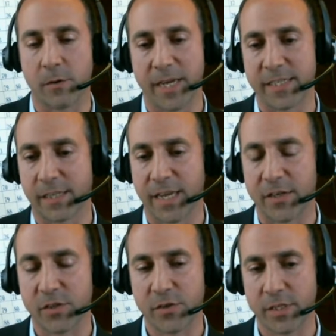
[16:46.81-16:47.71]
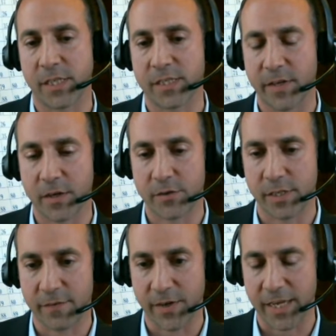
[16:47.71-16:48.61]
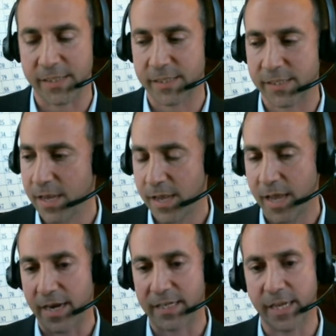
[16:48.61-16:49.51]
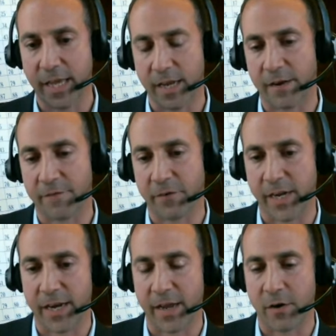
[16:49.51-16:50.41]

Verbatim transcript: So basically I shoot the six videos in advance and I set it and I forget it.